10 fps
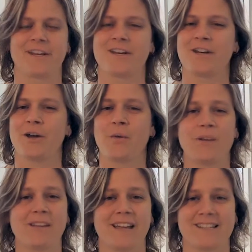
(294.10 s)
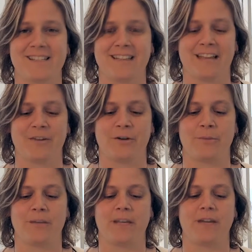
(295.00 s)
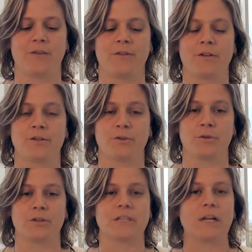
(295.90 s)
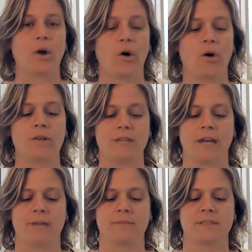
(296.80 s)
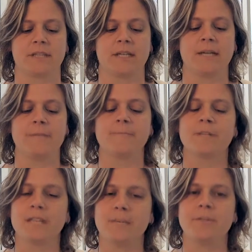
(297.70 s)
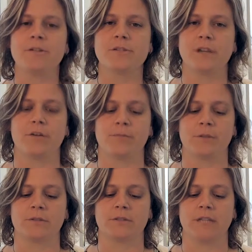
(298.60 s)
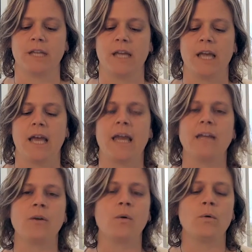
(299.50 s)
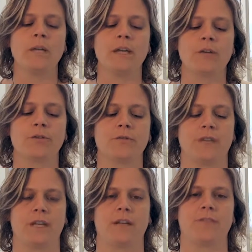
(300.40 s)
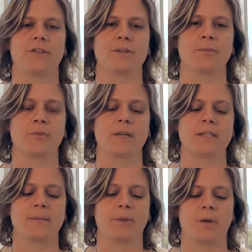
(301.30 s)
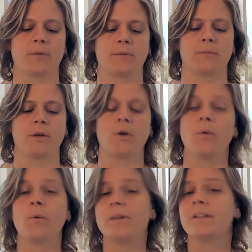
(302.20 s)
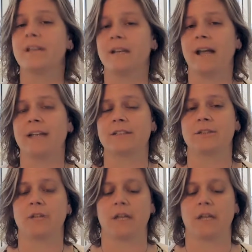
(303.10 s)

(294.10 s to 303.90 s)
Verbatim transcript: No one likes a landlord peeking over their shoulders at all times. Keep to yourself mostly and only intervene if there's a pressing problem or the tenant asks you to